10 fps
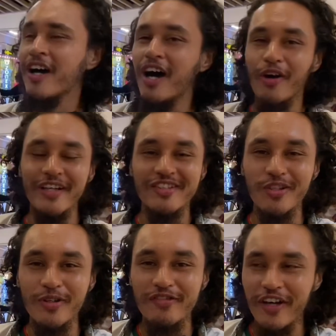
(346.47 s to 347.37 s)
All right, so
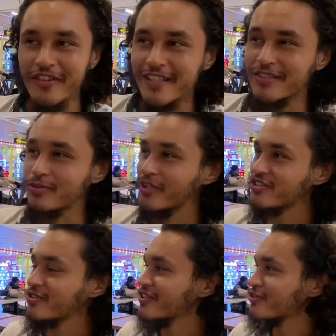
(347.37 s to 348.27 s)
we found this
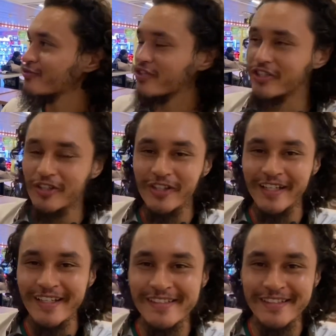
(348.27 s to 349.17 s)
restaurant over here, and
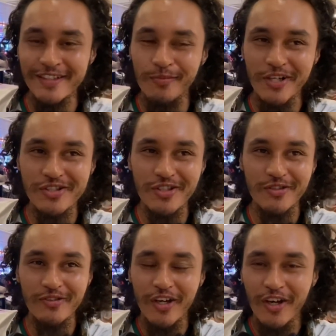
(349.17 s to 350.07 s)
I seen a bunch of
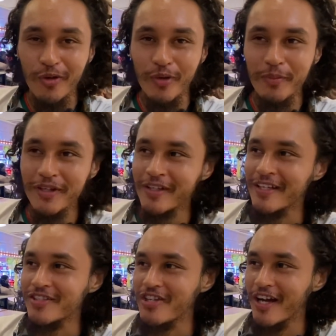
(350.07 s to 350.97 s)
women in
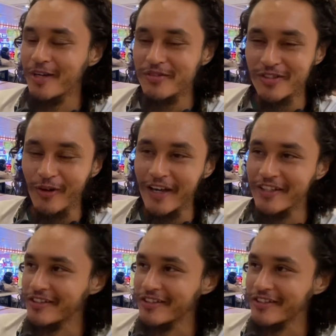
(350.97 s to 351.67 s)
hijab, so I